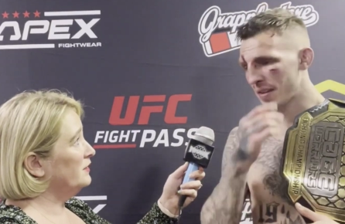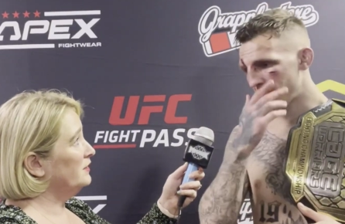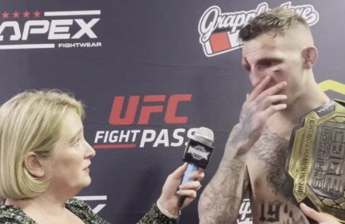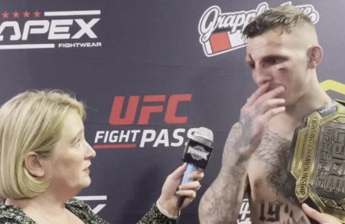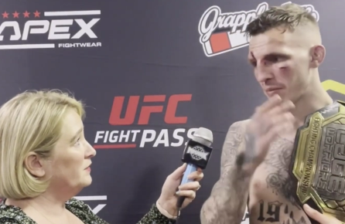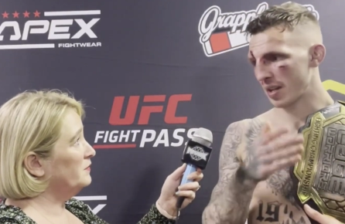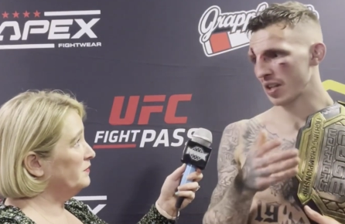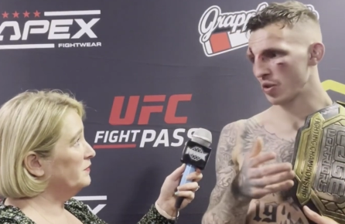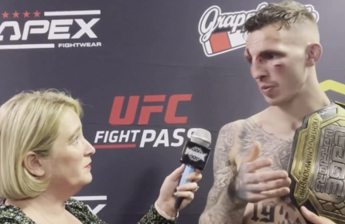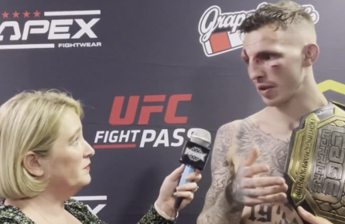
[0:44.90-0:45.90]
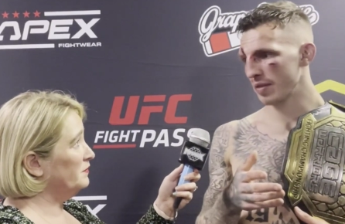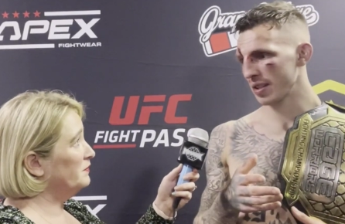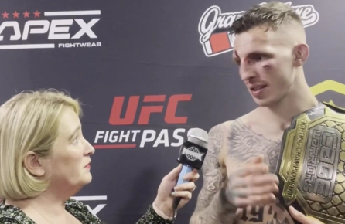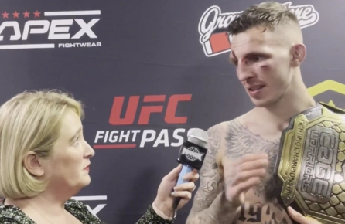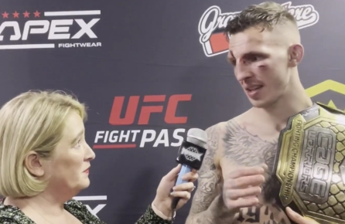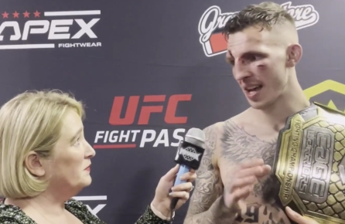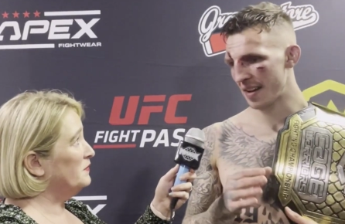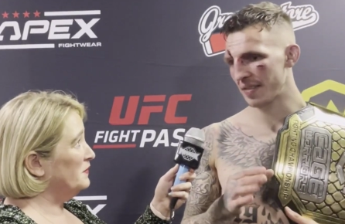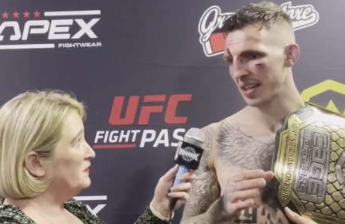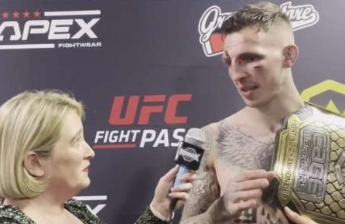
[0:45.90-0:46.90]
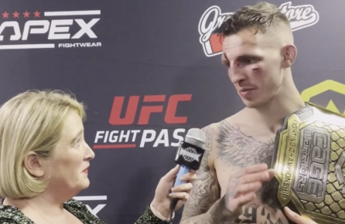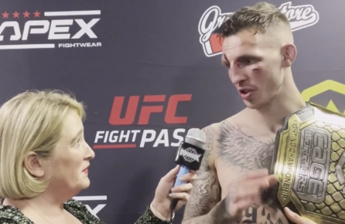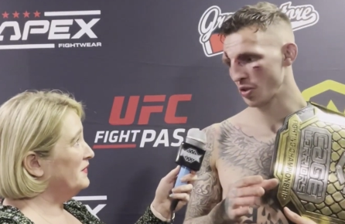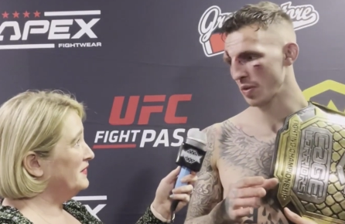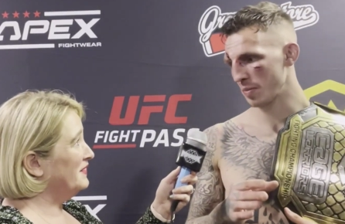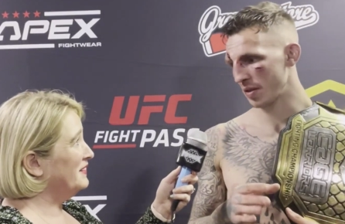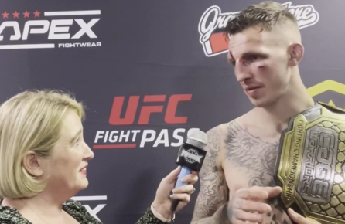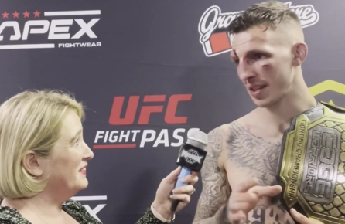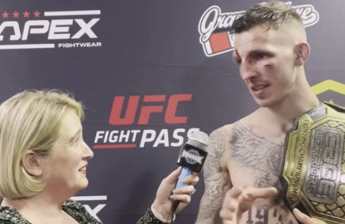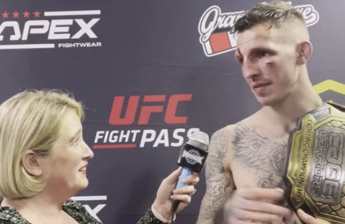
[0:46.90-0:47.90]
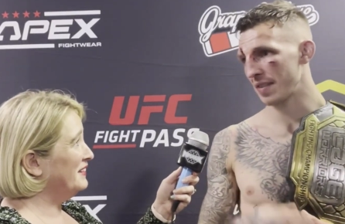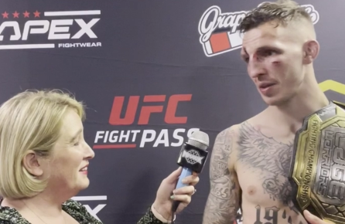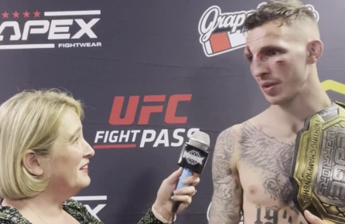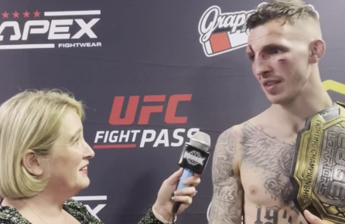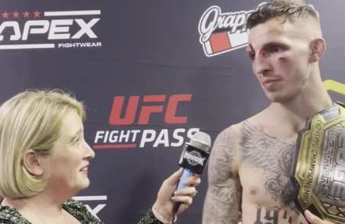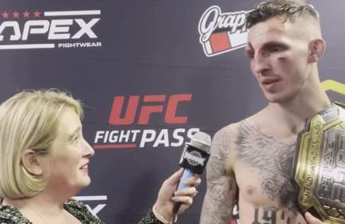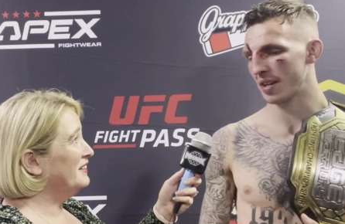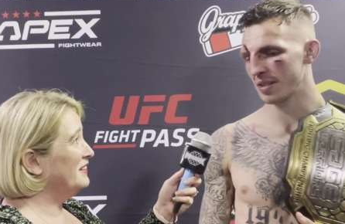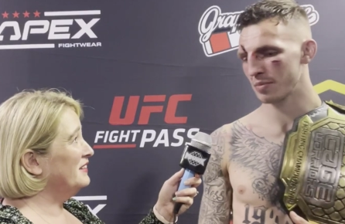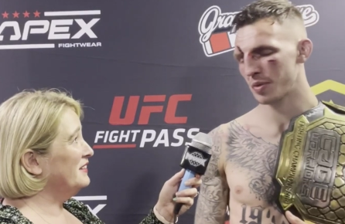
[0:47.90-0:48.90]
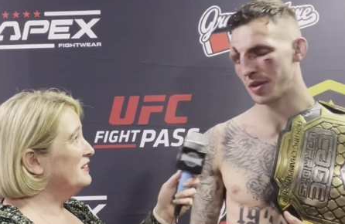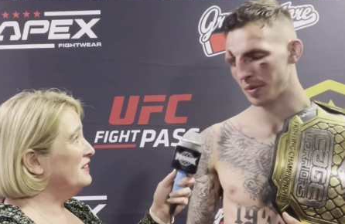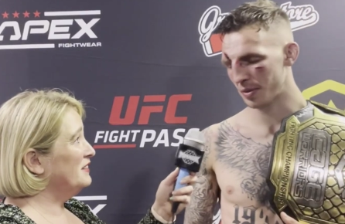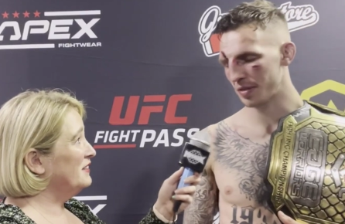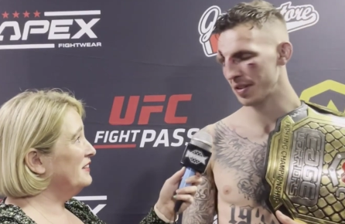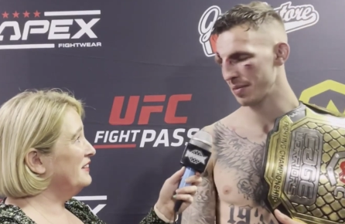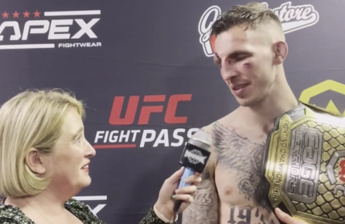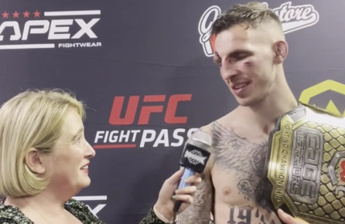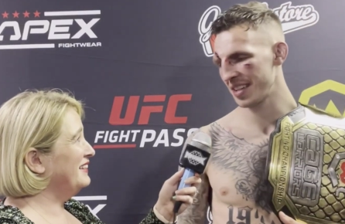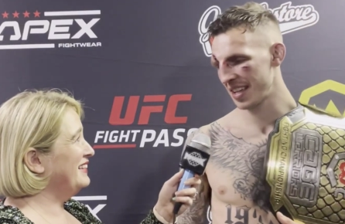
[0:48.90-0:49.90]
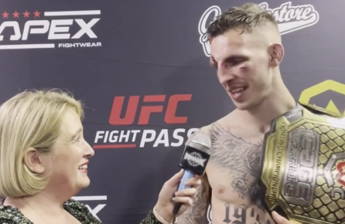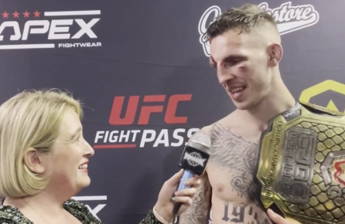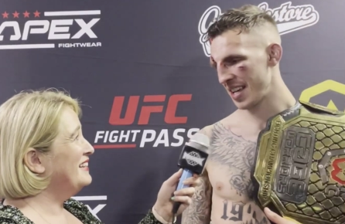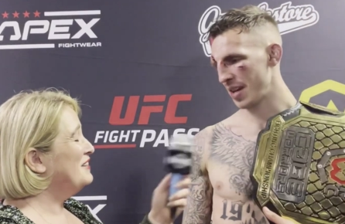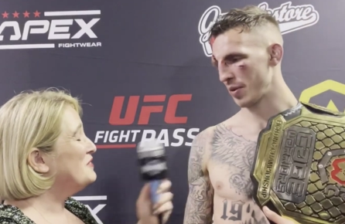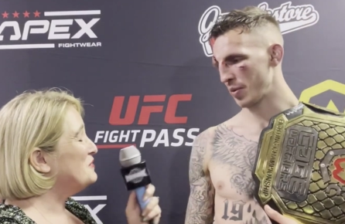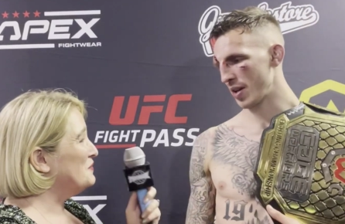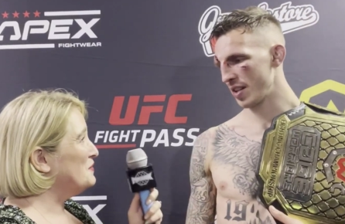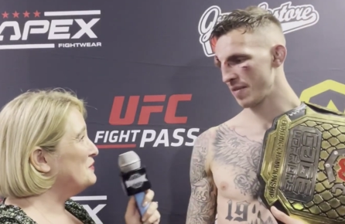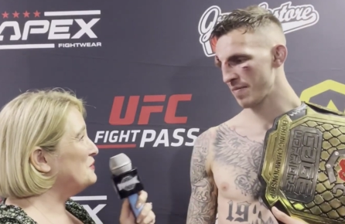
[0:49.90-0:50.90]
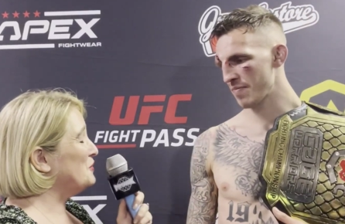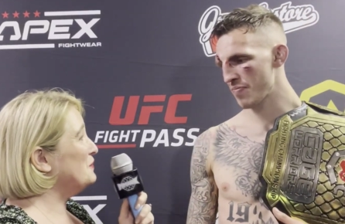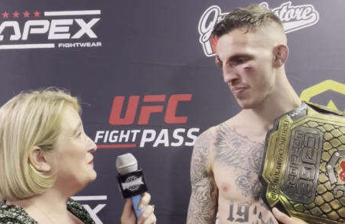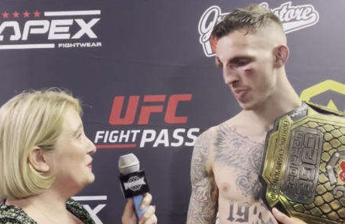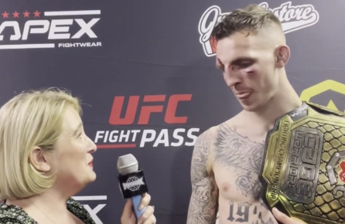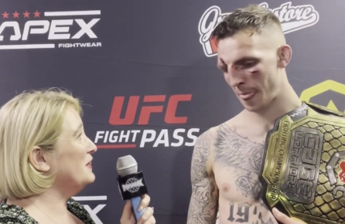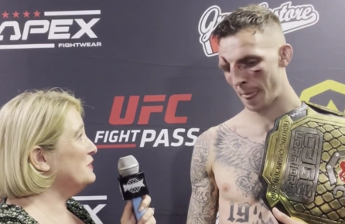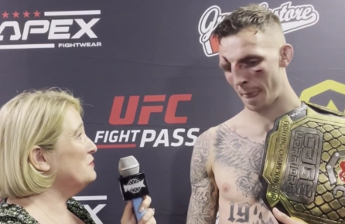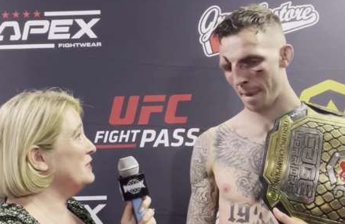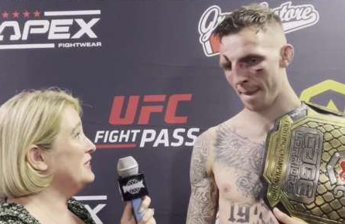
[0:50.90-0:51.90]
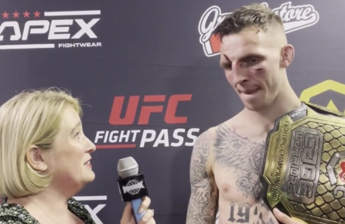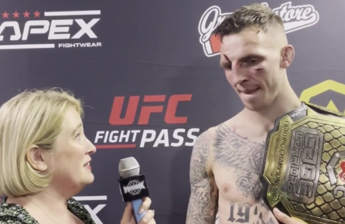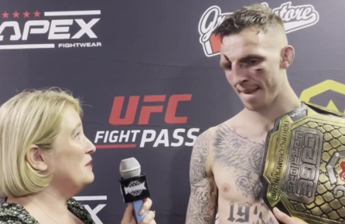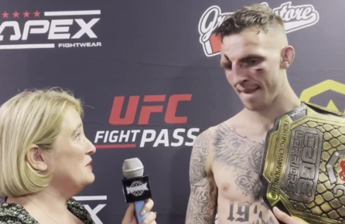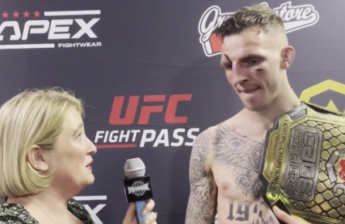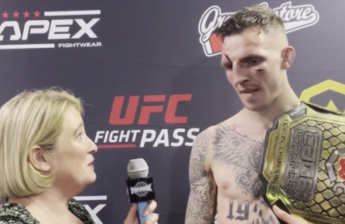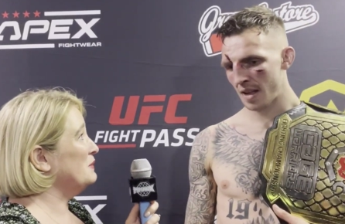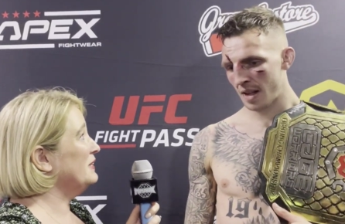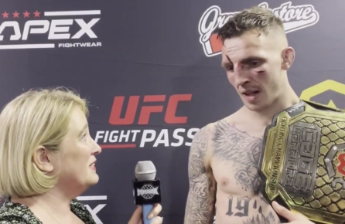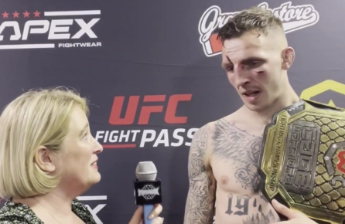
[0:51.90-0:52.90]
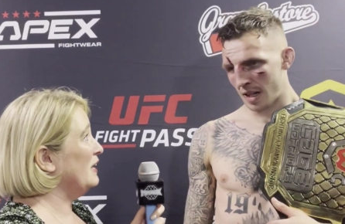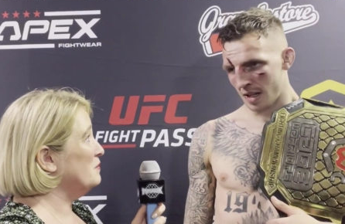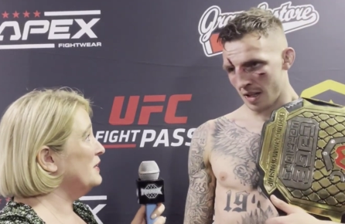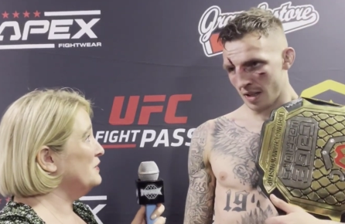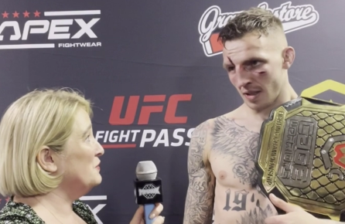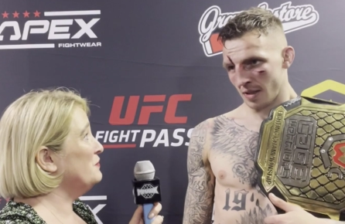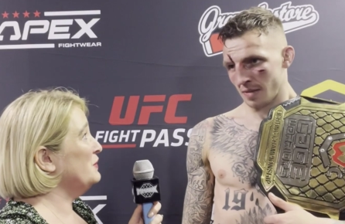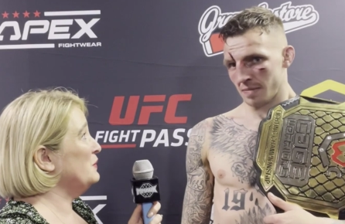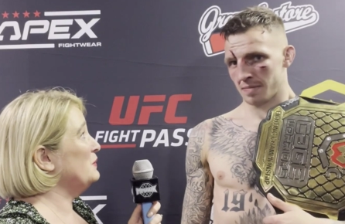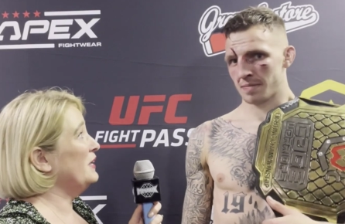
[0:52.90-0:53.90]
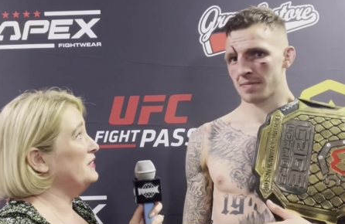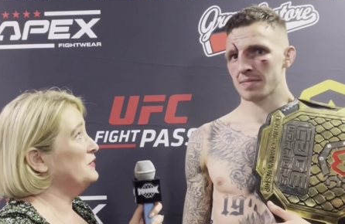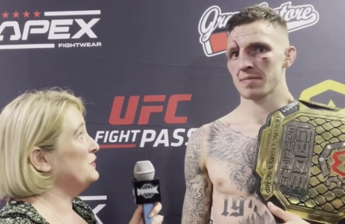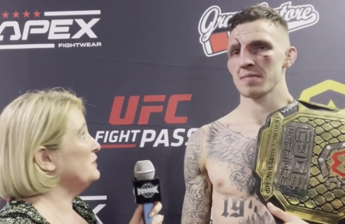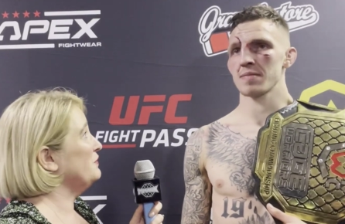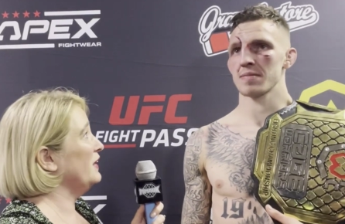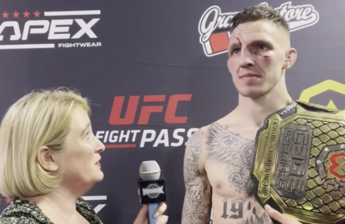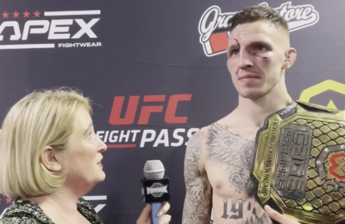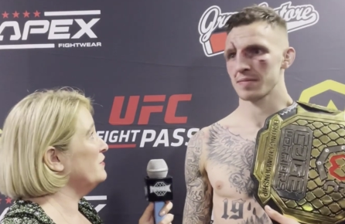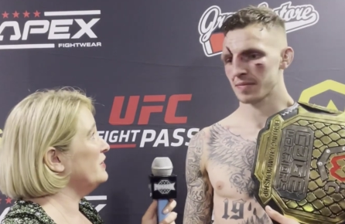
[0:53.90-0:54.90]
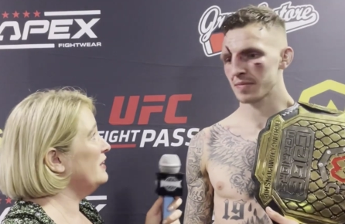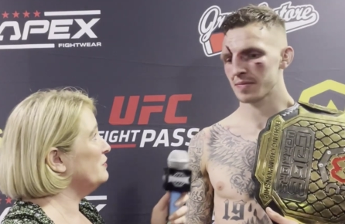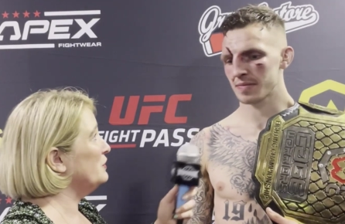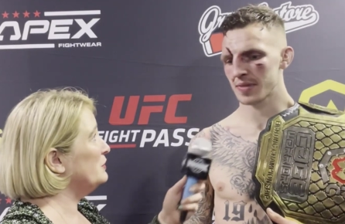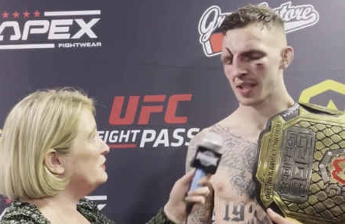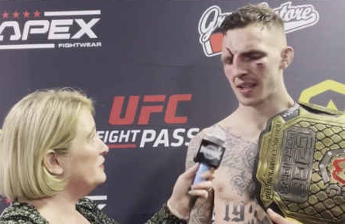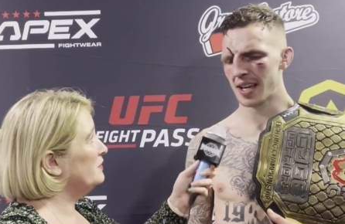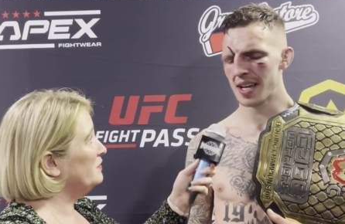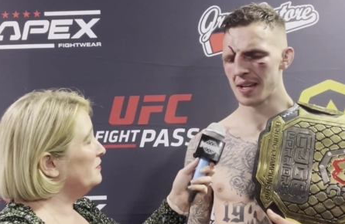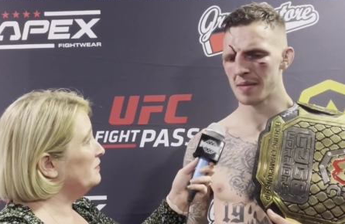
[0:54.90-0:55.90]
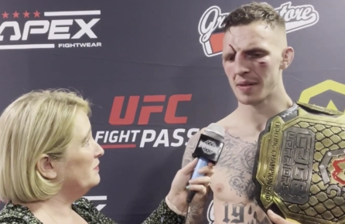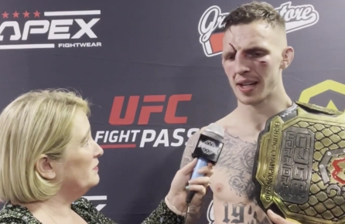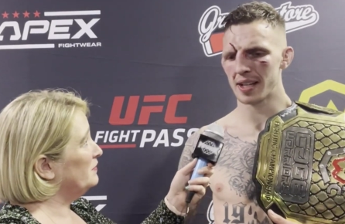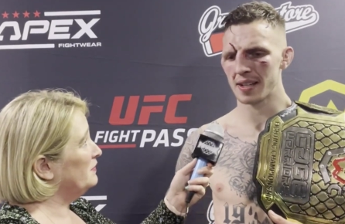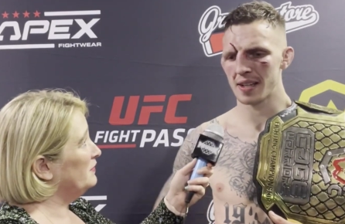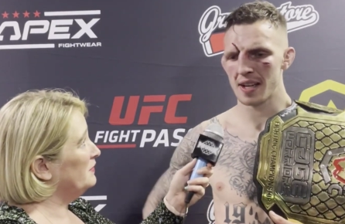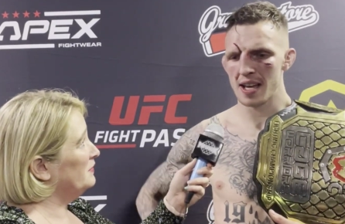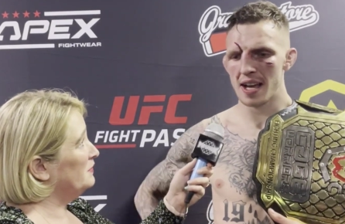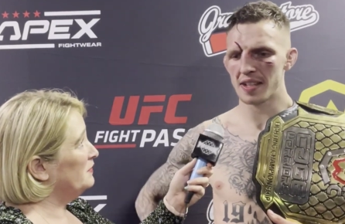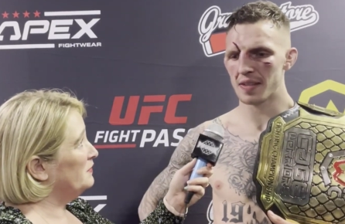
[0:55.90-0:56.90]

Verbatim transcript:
Speaker 1: a fight camp can't go perfect. A fight camp just went perfect, and the fight went even better. Maybe not perfect, but it went well.
Speaker 2: Do you feel like you really stepped it up in this camp? Then you feel like you just found another level.
Speaker 1: Um, like I've